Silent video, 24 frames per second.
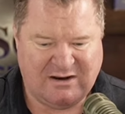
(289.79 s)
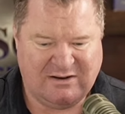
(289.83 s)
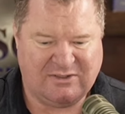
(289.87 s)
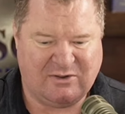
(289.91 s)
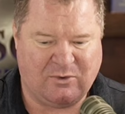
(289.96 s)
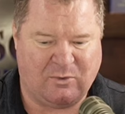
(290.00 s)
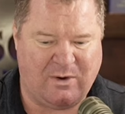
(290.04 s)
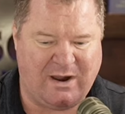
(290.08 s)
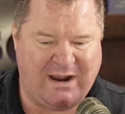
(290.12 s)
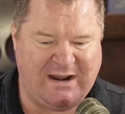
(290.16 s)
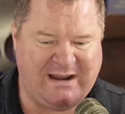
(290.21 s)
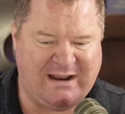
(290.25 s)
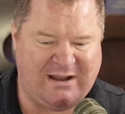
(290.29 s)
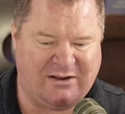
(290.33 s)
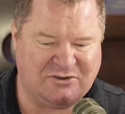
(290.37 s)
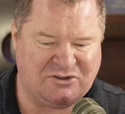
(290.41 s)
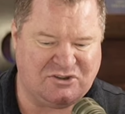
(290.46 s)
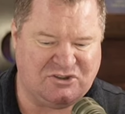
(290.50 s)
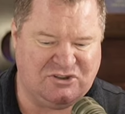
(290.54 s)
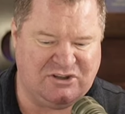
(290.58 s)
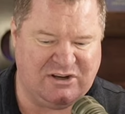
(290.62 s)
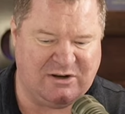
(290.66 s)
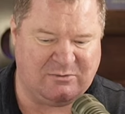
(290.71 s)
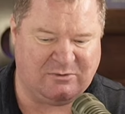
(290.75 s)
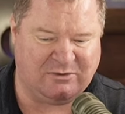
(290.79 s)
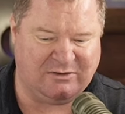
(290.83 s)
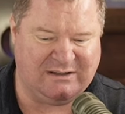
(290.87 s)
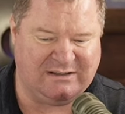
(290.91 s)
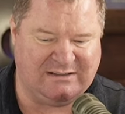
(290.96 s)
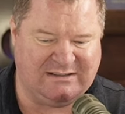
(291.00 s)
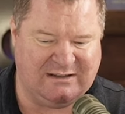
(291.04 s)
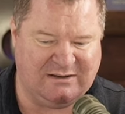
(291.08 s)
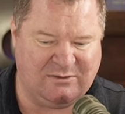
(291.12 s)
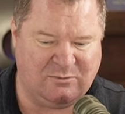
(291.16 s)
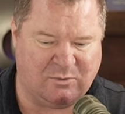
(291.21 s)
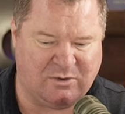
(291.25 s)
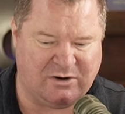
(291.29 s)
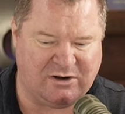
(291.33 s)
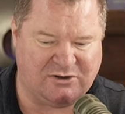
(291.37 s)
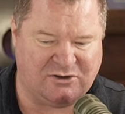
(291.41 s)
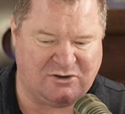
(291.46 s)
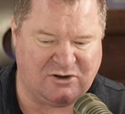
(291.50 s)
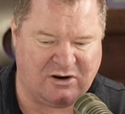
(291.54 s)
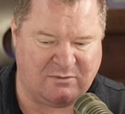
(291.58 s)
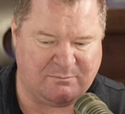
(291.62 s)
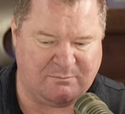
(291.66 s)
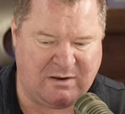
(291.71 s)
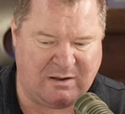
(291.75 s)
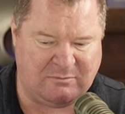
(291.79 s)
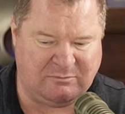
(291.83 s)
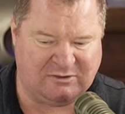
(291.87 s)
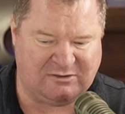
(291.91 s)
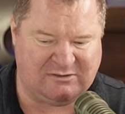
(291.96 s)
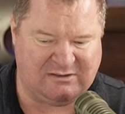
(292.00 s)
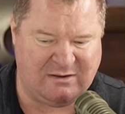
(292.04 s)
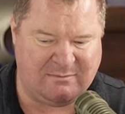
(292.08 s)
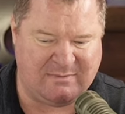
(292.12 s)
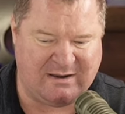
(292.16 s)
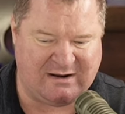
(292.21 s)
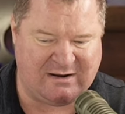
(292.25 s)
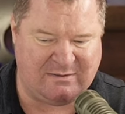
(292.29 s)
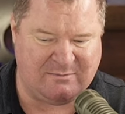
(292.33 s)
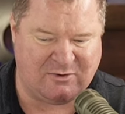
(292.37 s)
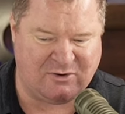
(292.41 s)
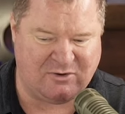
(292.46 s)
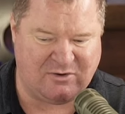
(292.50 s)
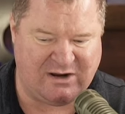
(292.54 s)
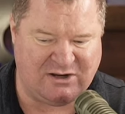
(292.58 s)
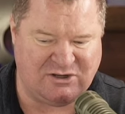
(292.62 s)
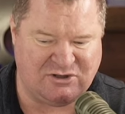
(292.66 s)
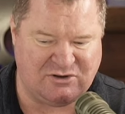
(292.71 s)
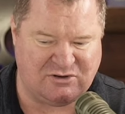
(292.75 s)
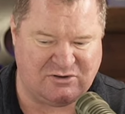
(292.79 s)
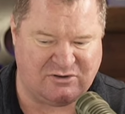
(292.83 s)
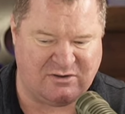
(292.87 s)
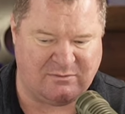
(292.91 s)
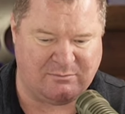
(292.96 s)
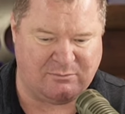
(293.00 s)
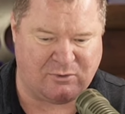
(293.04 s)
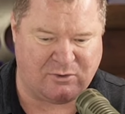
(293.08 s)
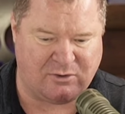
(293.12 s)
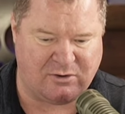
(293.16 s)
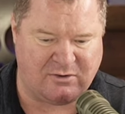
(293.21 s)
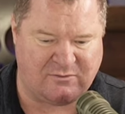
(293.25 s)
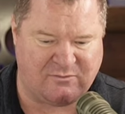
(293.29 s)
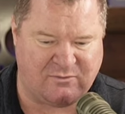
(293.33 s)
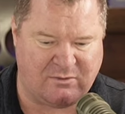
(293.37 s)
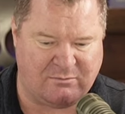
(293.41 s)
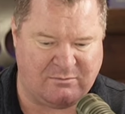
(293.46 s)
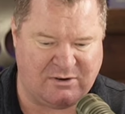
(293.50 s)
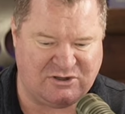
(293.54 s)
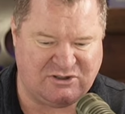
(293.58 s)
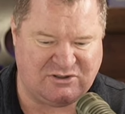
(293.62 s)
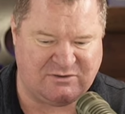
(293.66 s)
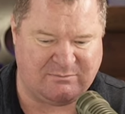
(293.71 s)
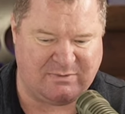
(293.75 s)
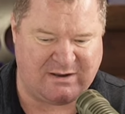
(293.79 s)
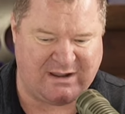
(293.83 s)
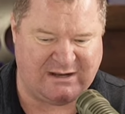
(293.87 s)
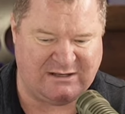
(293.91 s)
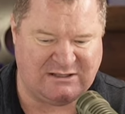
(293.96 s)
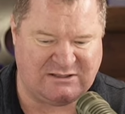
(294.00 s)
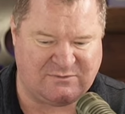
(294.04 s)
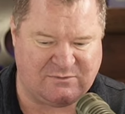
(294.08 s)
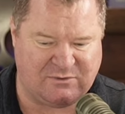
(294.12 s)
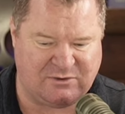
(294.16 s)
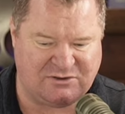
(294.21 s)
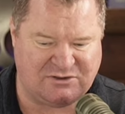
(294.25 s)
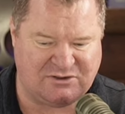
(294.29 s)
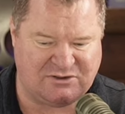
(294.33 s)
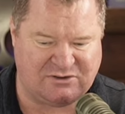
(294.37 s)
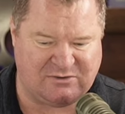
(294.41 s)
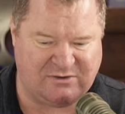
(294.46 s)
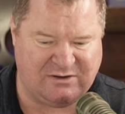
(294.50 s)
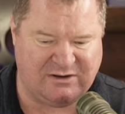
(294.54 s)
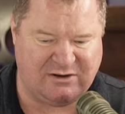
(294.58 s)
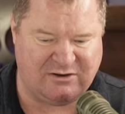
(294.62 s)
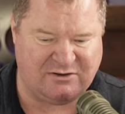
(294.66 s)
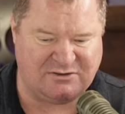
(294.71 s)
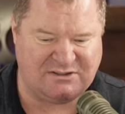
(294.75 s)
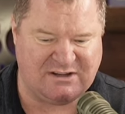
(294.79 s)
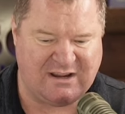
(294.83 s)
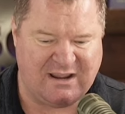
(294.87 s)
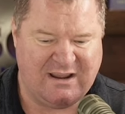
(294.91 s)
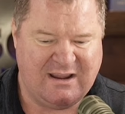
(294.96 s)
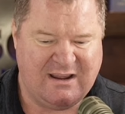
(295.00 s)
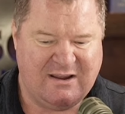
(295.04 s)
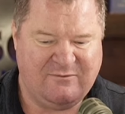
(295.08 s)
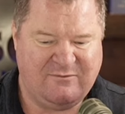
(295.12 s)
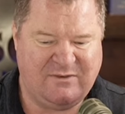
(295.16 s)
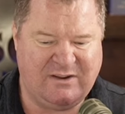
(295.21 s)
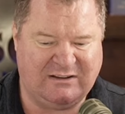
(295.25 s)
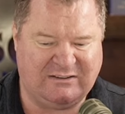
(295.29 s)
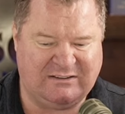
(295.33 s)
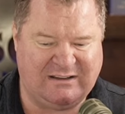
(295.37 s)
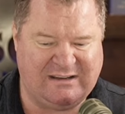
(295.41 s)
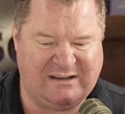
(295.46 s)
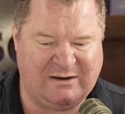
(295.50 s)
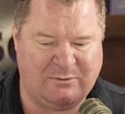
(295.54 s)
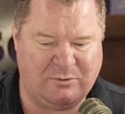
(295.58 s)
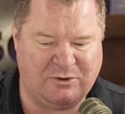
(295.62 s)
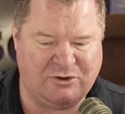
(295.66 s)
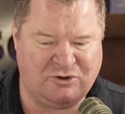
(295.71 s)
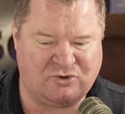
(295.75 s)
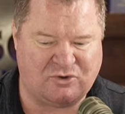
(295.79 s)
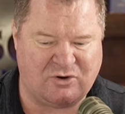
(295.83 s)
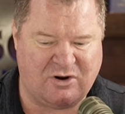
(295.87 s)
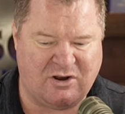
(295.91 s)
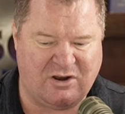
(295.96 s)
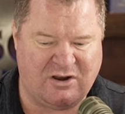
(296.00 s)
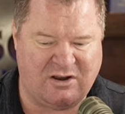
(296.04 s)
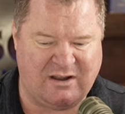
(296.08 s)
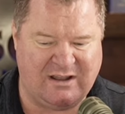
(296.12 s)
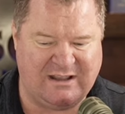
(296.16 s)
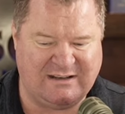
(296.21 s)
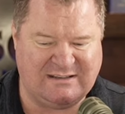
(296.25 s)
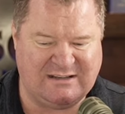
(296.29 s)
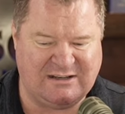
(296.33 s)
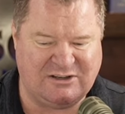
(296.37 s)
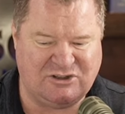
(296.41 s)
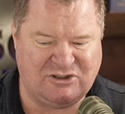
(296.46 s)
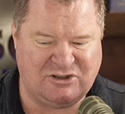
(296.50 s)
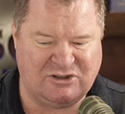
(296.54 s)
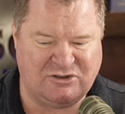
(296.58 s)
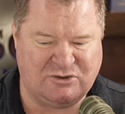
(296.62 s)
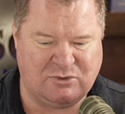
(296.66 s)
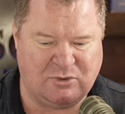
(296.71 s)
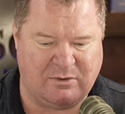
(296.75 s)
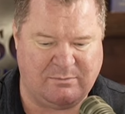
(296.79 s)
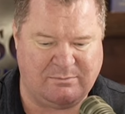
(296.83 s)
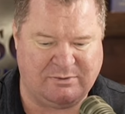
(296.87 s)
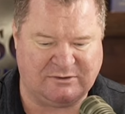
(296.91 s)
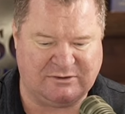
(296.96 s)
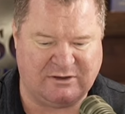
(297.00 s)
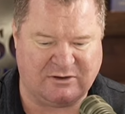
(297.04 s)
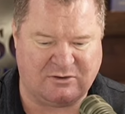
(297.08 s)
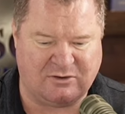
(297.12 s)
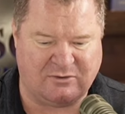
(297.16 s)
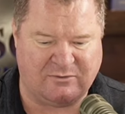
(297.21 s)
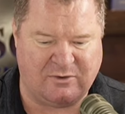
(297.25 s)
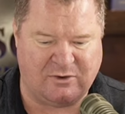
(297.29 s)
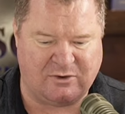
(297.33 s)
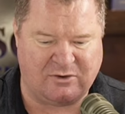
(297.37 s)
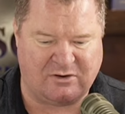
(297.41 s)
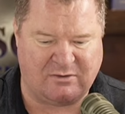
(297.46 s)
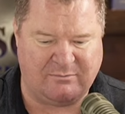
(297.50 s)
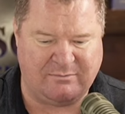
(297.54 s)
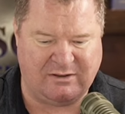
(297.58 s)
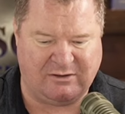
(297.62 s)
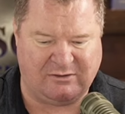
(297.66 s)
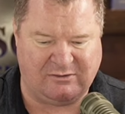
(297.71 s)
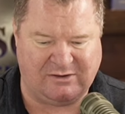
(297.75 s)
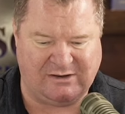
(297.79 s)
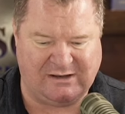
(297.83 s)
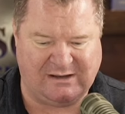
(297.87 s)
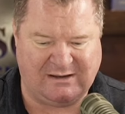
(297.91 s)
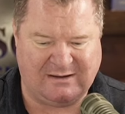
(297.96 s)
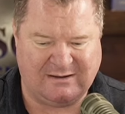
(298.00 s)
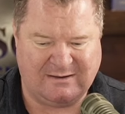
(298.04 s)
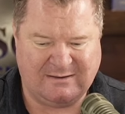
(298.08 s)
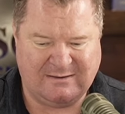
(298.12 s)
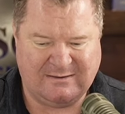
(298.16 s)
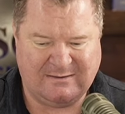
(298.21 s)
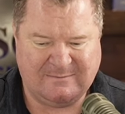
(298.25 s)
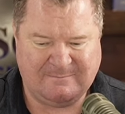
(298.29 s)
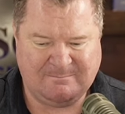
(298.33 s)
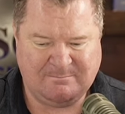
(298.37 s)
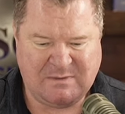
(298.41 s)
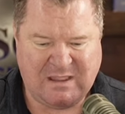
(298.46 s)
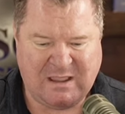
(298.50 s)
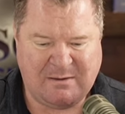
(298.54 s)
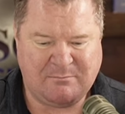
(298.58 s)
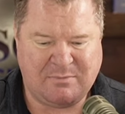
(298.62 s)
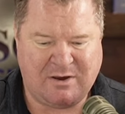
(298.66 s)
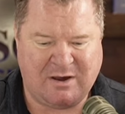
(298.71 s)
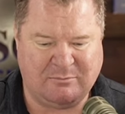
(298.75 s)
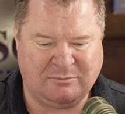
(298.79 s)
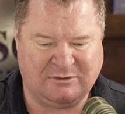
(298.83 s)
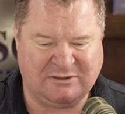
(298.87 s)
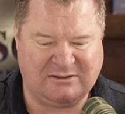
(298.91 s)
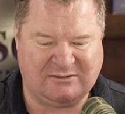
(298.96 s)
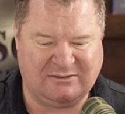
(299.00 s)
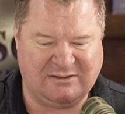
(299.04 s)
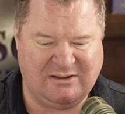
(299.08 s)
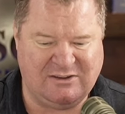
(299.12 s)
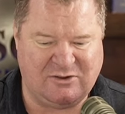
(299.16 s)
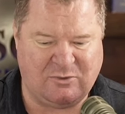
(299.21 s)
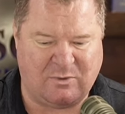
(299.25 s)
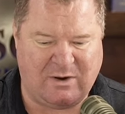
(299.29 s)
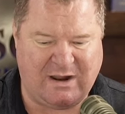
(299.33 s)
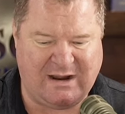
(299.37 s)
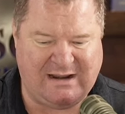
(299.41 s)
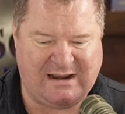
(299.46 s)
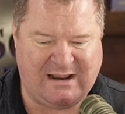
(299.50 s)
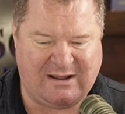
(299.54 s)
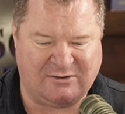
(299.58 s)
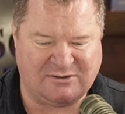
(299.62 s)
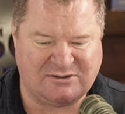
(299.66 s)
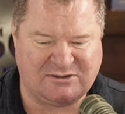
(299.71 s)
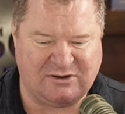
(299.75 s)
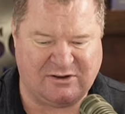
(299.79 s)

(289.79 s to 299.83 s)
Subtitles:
The White House generally didn't want to talk publicly about immigration or the border for much of Biden's first 3 years, feeling it would draw attention to a political vulnerability. Publicly, the White House